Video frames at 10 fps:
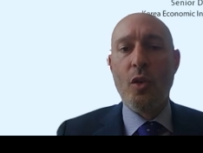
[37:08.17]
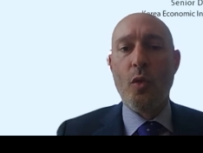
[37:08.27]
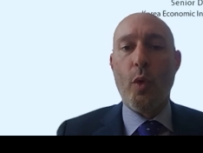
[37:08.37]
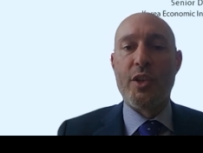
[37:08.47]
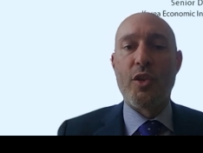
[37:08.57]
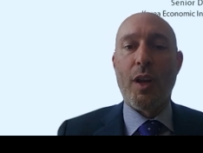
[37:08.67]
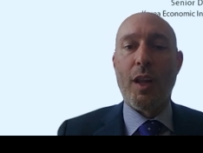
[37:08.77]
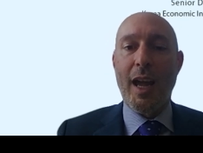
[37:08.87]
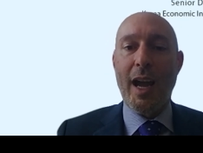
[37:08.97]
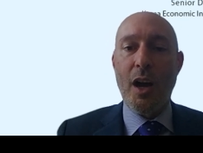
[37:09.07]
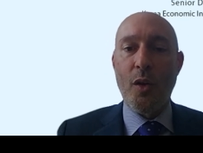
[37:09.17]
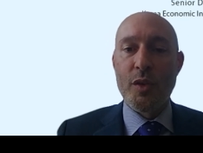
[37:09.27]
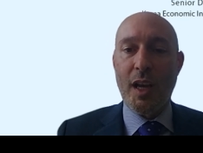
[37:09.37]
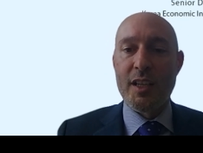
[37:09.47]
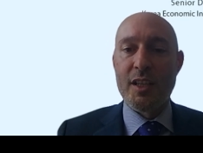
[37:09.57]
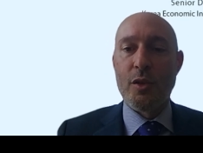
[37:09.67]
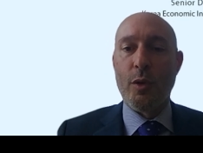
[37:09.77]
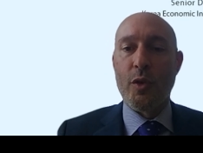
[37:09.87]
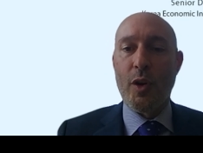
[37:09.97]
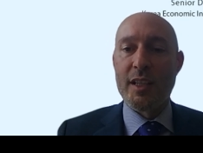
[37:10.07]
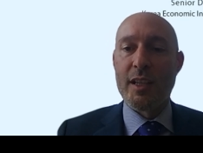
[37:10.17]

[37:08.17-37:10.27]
which allows us to address